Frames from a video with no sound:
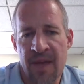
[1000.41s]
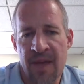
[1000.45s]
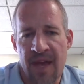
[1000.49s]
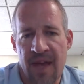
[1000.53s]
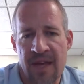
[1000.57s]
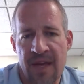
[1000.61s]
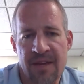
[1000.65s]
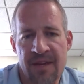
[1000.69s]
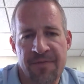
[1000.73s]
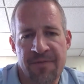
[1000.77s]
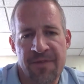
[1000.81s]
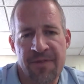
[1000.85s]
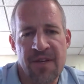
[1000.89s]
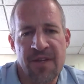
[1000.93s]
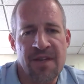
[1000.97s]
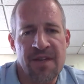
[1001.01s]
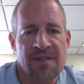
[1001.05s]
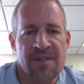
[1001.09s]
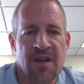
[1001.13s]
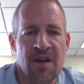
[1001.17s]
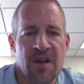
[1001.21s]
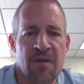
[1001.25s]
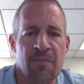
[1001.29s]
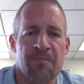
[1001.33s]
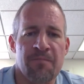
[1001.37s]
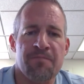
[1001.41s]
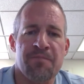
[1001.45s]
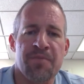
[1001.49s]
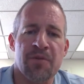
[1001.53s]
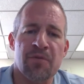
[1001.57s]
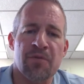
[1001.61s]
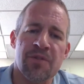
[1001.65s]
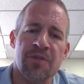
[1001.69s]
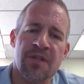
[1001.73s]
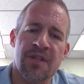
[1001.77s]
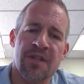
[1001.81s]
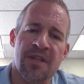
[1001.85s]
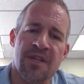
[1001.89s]
And if he needs help
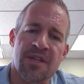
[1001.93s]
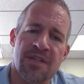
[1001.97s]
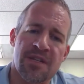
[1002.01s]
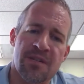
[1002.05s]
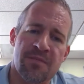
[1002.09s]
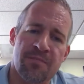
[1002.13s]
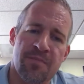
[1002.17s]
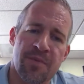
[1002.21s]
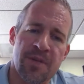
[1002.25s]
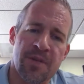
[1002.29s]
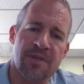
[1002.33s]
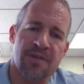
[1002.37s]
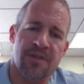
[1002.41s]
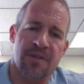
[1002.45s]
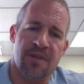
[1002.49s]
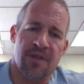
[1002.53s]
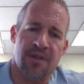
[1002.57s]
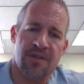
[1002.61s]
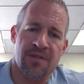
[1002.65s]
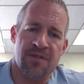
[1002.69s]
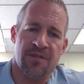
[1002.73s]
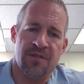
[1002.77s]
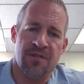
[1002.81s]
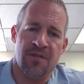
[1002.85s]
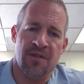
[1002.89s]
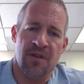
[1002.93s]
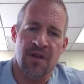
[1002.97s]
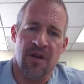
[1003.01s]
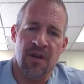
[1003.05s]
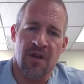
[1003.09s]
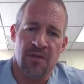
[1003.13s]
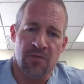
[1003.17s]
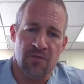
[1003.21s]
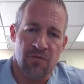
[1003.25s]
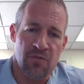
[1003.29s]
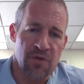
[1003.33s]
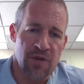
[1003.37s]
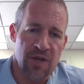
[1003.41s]
building his business,
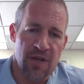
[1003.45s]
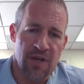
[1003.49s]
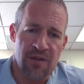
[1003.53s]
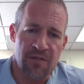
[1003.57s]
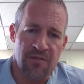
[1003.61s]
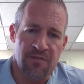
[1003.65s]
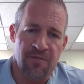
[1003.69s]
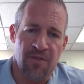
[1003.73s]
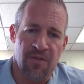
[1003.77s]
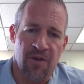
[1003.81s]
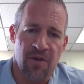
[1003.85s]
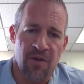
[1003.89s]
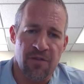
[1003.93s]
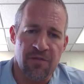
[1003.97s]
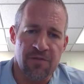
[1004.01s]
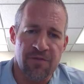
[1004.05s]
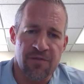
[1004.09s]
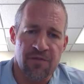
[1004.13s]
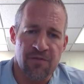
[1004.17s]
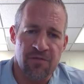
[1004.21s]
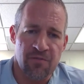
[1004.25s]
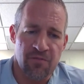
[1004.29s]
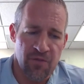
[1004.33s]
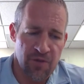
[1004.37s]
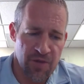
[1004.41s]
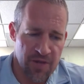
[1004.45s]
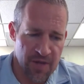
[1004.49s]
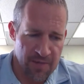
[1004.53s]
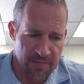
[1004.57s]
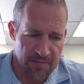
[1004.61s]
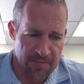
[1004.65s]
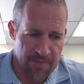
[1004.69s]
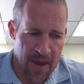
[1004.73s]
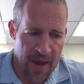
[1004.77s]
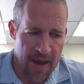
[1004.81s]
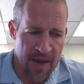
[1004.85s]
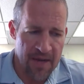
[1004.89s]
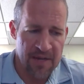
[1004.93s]
we'll get involved, we'll get
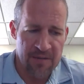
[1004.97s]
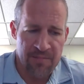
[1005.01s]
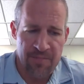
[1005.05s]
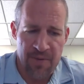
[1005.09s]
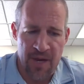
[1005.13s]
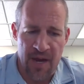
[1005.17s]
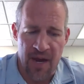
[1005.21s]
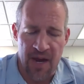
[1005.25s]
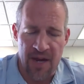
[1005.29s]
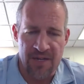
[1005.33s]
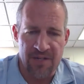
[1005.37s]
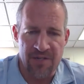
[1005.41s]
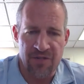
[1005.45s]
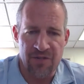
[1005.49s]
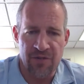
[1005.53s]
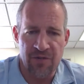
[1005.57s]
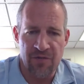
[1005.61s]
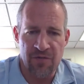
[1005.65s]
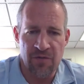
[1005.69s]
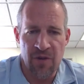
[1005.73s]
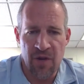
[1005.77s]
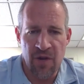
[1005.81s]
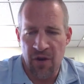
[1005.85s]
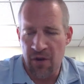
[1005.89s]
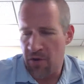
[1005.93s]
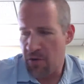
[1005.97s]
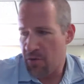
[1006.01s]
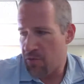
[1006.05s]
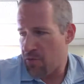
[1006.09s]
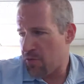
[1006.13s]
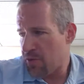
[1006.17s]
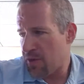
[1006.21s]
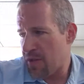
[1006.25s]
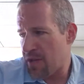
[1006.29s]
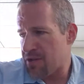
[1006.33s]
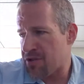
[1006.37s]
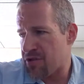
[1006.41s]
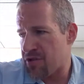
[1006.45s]
back behind you, or
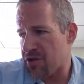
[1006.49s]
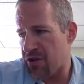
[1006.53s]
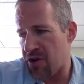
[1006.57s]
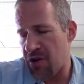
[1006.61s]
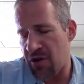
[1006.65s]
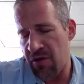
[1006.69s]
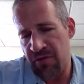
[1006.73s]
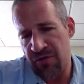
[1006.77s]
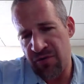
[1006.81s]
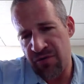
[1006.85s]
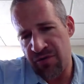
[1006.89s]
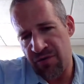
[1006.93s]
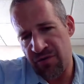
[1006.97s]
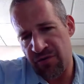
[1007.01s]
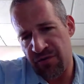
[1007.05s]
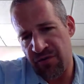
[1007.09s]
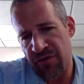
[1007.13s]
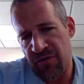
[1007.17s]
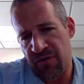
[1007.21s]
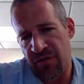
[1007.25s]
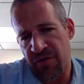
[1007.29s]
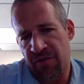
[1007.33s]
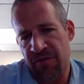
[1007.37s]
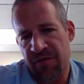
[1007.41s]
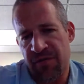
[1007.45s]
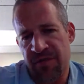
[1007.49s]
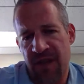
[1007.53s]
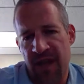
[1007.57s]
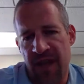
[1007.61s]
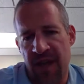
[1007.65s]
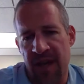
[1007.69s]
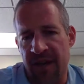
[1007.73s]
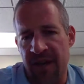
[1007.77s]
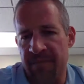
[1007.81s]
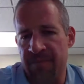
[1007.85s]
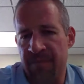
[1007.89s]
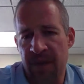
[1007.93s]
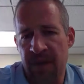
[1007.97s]
we'll let you go and do your own
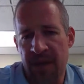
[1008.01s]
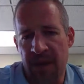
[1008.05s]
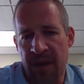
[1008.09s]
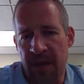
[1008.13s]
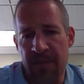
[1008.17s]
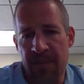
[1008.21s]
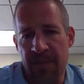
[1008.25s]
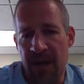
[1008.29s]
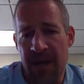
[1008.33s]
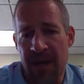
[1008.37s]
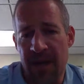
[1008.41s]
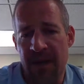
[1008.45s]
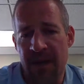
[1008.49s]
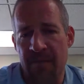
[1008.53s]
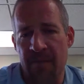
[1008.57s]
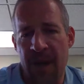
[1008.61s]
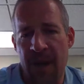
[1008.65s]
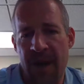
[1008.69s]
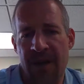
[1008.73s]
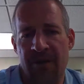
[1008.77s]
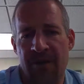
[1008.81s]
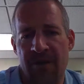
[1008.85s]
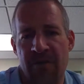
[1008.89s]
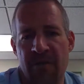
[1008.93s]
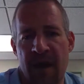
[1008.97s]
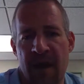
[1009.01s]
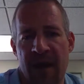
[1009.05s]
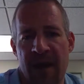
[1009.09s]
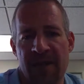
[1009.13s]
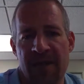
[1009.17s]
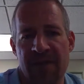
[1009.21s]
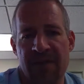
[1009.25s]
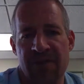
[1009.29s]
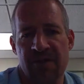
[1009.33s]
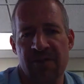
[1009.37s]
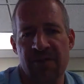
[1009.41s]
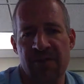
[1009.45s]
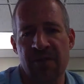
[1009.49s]
thing. I'm not going to
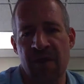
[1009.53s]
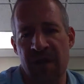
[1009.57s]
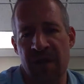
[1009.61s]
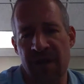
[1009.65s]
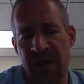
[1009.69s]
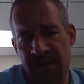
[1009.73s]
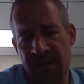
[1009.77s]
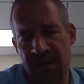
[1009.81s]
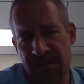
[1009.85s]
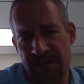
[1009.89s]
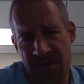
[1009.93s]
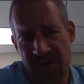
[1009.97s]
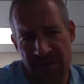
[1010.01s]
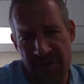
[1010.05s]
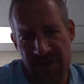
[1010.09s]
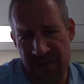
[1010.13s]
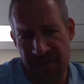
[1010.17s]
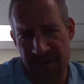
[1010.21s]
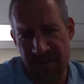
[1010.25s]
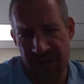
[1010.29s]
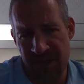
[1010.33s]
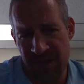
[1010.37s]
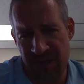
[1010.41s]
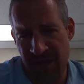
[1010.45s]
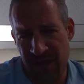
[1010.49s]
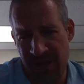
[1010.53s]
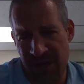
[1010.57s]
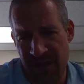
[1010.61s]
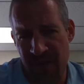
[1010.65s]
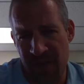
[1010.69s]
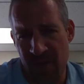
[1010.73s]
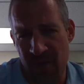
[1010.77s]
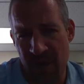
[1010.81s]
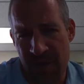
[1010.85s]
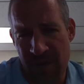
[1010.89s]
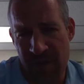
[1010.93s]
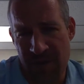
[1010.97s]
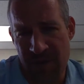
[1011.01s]
micromanage you, and I'm sure as hell not going to
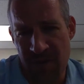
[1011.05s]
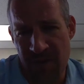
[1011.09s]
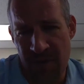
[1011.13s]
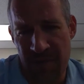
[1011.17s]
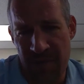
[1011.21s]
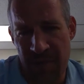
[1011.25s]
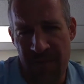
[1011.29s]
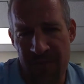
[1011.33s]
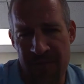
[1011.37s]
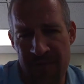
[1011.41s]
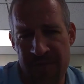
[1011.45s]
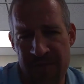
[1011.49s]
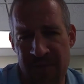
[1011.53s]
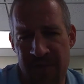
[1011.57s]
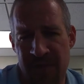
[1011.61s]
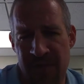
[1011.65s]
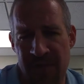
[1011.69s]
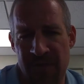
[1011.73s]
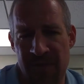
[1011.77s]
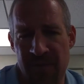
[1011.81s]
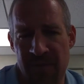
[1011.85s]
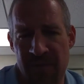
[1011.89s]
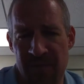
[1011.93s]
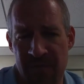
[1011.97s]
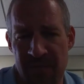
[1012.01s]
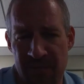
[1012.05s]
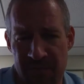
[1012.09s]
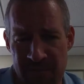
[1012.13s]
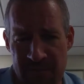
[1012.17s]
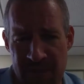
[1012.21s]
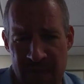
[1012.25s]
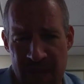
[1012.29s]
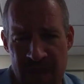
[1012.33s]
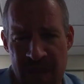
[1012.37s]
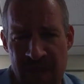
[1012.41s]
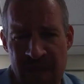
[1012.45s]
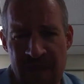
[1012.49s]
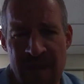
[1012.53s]
wake you up every single
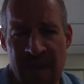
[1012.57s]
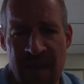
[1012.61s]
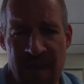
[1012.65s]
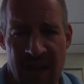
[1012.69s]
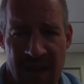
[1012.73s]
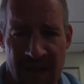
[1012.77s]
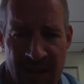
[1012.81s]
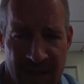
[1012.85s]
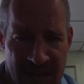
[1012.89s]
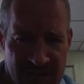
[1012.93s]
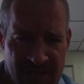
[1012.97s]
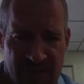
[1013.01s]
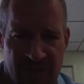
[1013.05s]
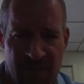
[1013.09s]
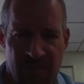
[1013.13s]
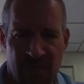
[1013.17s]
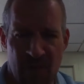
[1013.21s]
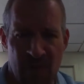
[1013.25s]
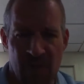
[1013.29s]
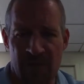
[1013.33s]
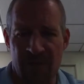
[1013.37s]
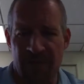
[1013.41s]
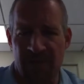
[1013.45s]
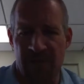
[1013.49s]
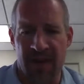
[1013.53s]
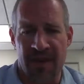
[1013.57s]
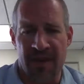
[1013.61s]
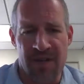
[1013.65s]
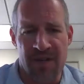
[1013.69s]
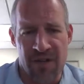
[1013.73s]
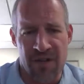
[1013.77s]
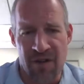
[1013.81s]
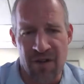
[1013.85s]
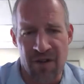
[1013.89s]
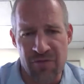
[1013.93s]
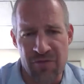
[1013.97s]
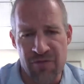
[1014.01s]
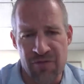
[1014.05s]
day and get you motivated to
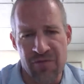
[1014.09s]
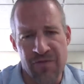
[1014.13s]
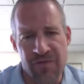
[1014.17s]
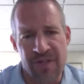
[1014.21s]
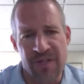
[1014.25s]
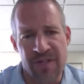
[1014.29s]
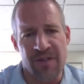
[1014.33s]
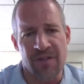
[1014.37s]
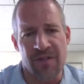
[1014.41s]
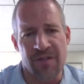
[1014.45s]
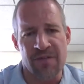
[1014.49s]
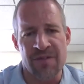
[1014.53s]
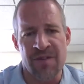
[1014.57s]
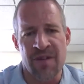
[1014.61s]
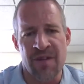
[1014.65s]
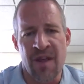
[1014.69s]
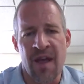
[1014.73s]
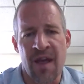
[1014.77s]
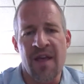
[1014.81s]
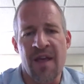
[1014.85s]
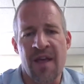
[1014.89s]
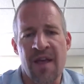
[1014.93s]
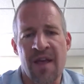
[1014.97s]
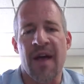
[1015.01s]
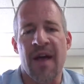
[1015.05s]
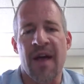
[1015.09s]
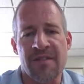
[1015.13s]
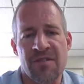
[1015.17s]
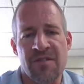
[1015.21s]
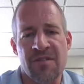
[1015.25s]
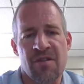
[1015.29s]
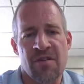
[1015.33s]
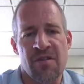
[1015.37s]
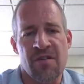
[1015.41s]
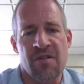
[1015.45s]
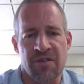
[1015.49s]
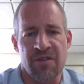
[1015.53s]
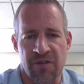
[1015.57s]
go do deals. That's
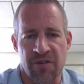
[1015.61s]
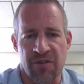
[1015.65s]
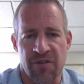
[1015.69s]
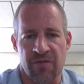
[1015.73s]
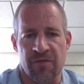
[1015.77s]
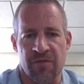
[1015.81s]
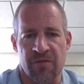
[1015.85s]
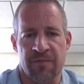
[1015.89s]
on you.